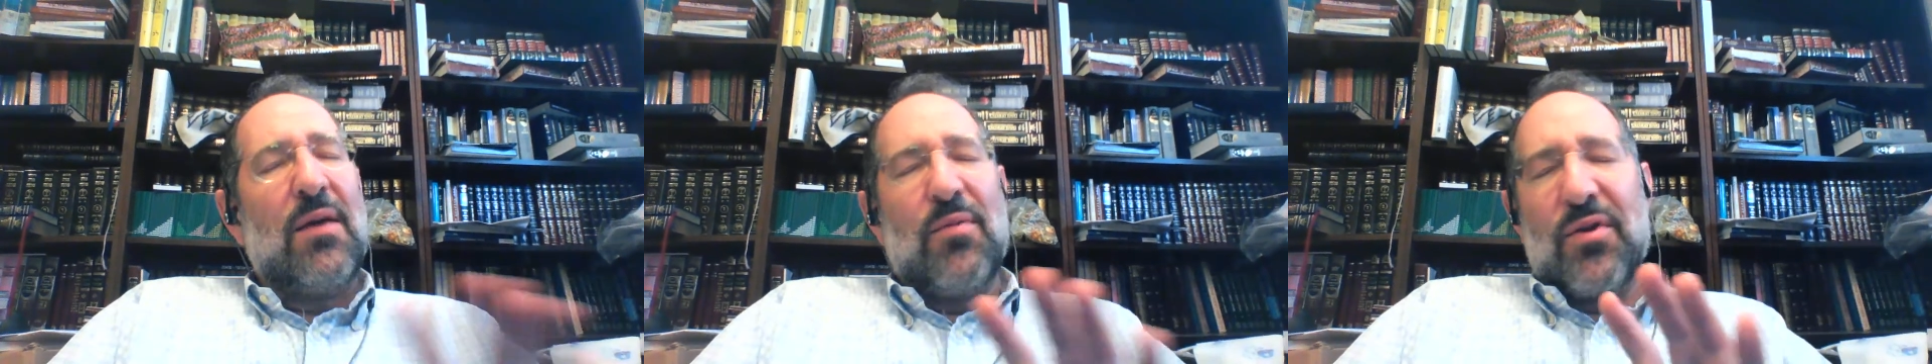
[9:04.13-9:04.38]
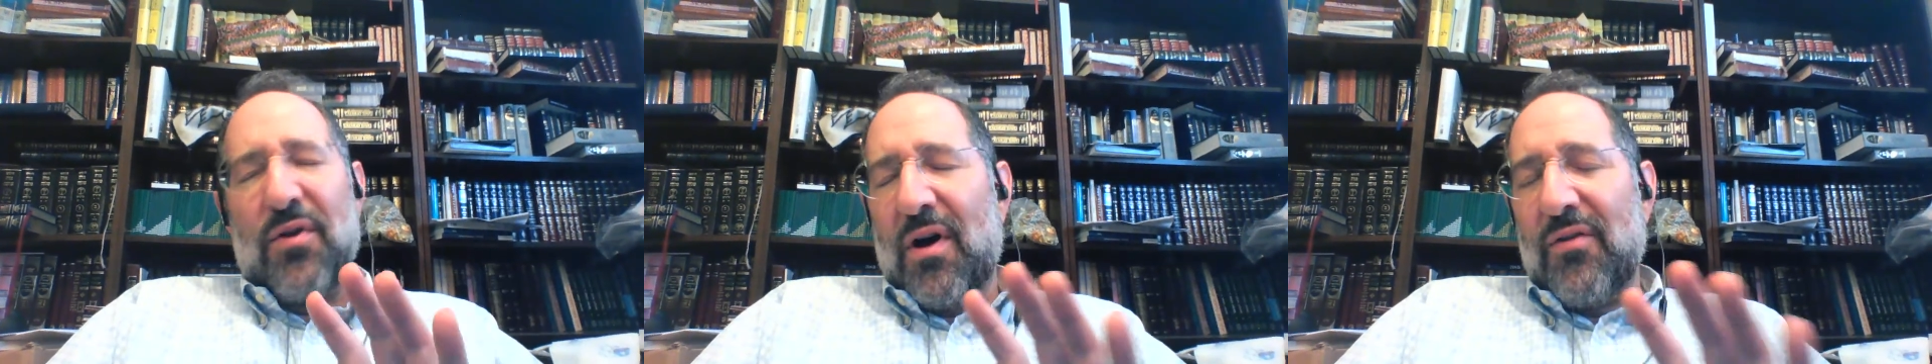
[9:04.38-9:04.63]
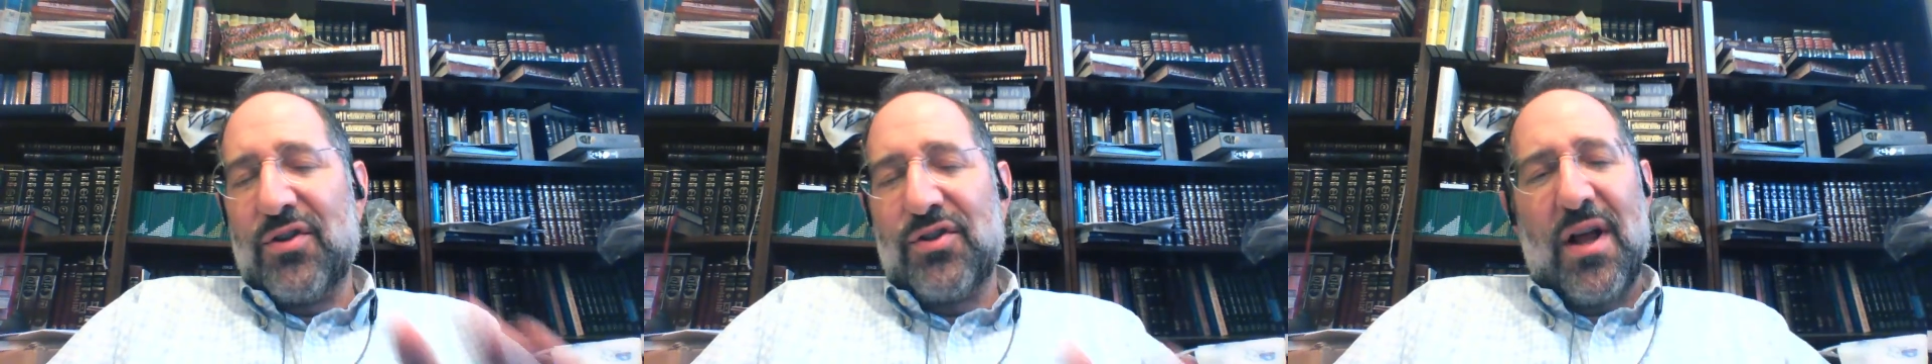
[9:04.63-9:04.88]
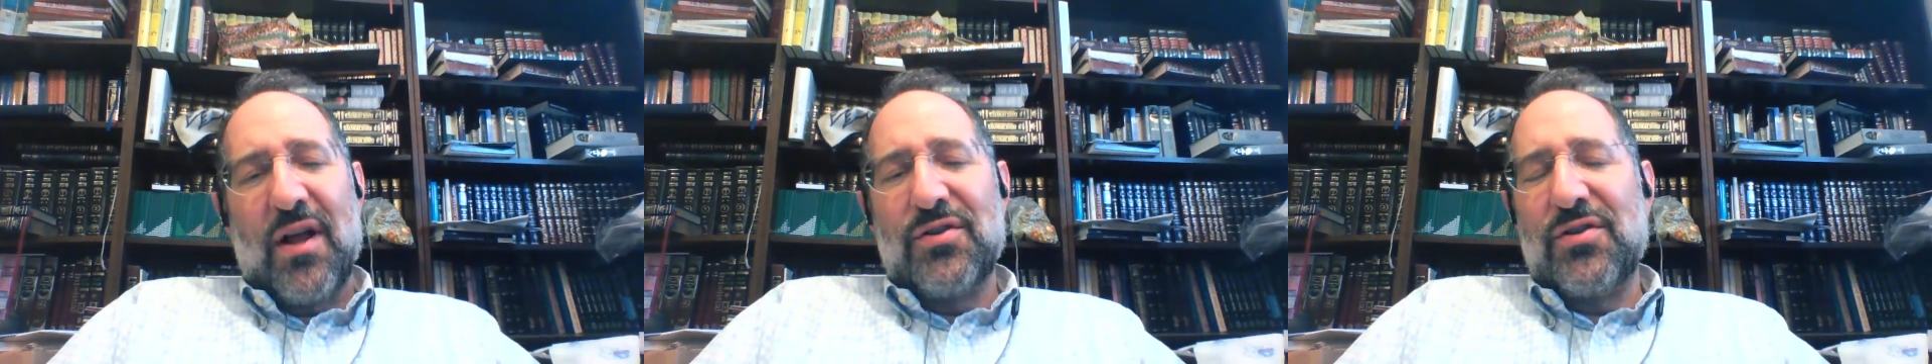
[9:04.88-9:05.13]
With all the
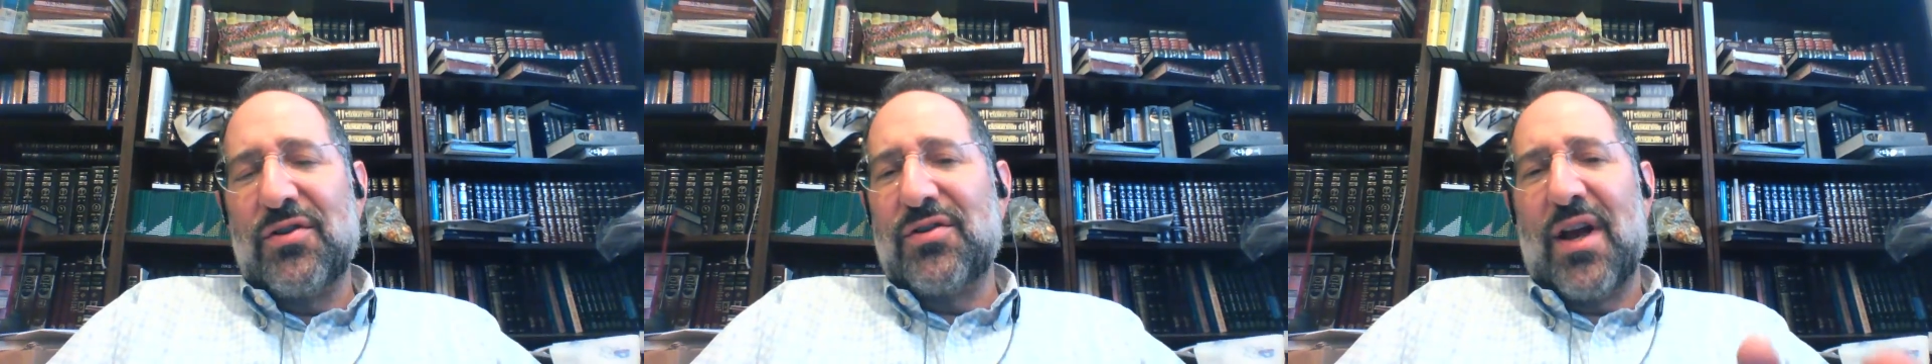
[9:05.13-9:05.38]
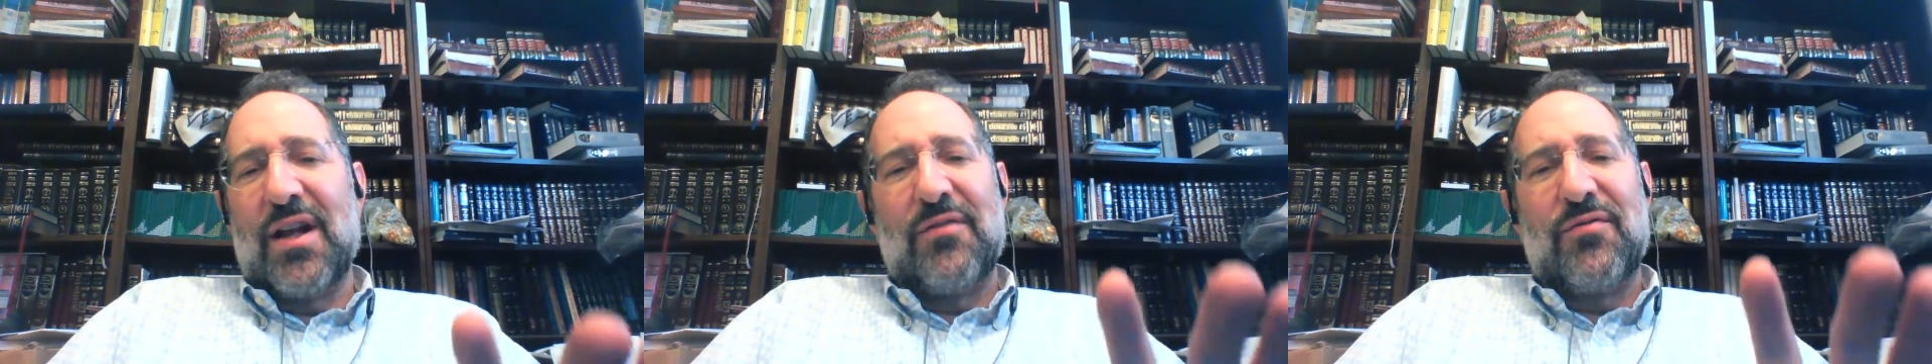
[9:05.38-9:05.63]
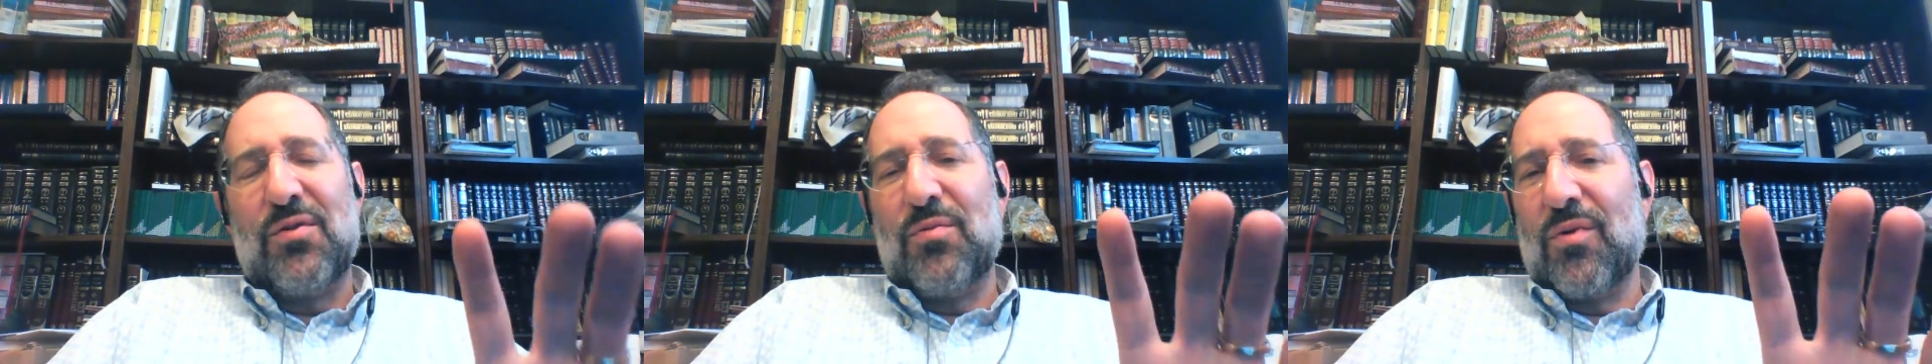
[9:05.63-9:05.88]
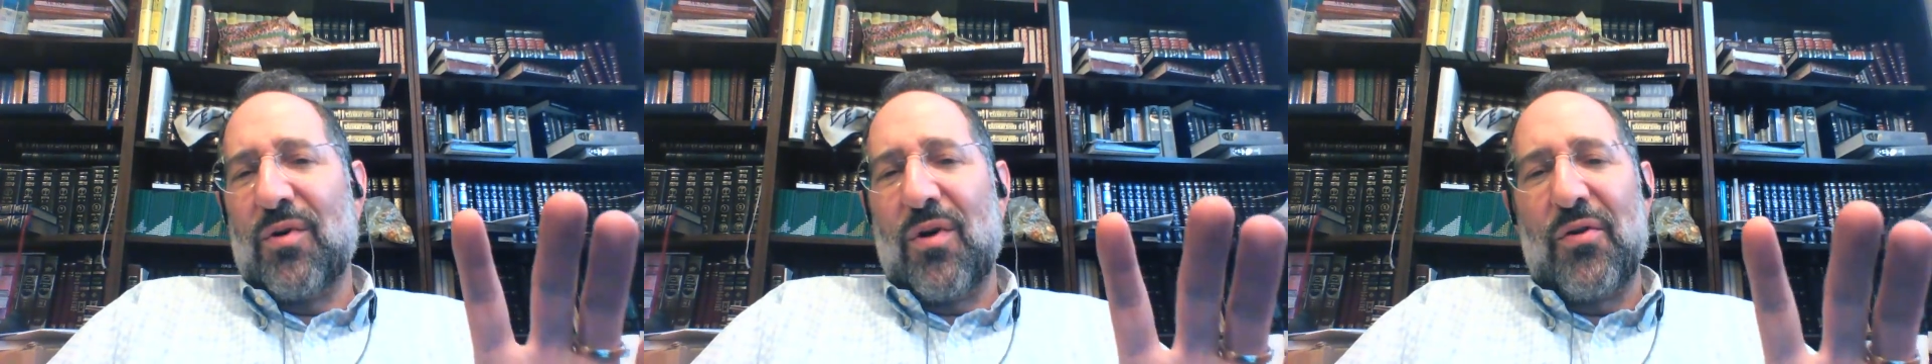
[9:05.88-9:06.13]
challenges, and if you
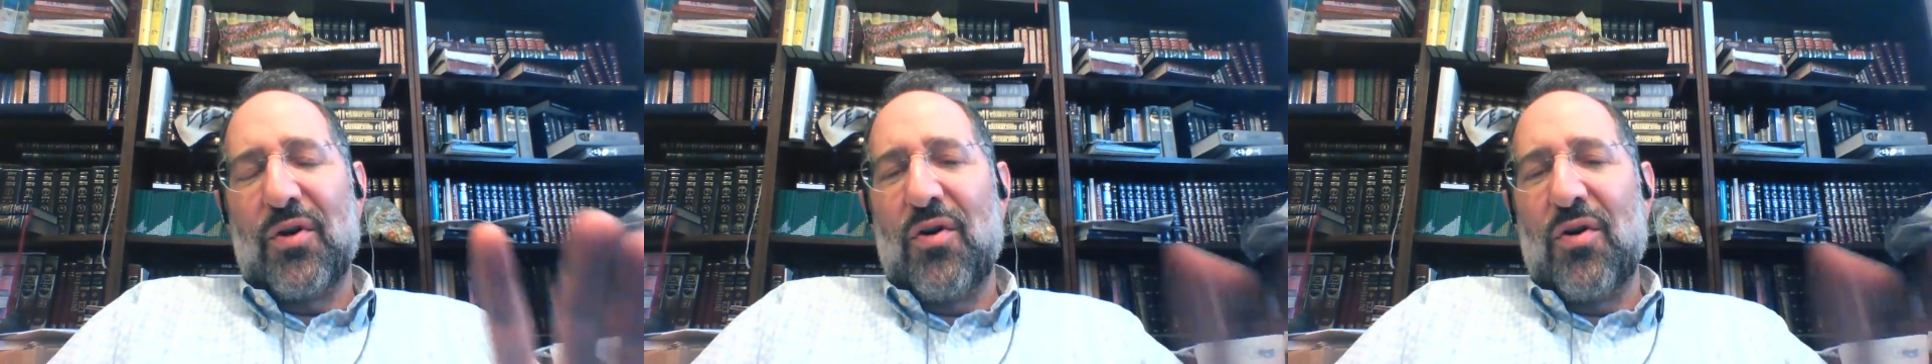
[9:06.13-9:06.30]
were on